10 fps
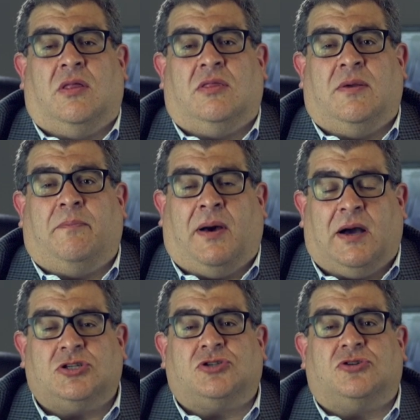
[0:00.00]
the
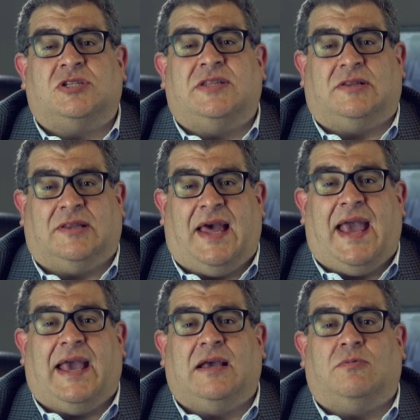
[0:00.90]
punctures in the
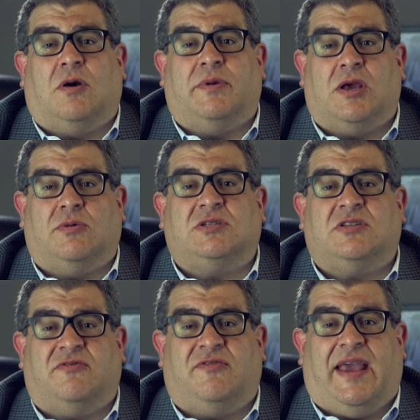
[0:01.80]
leg where we go
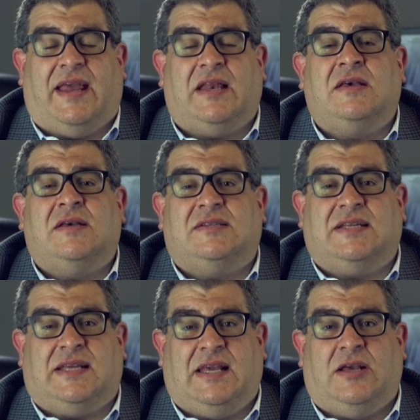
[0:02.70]
into the vein
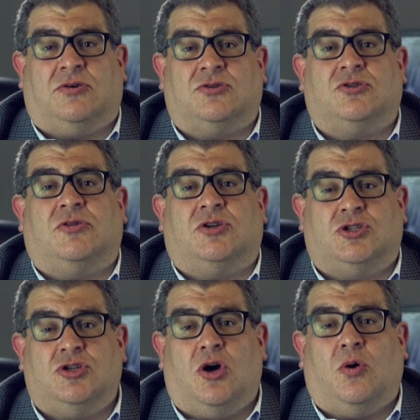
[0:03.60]
to heal so
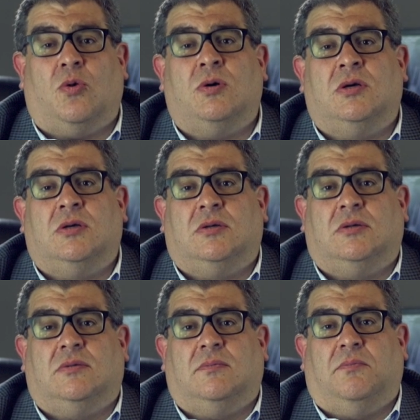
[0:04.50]
there's no
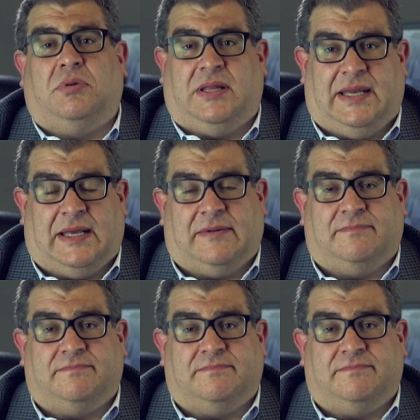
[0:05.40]
bleeding.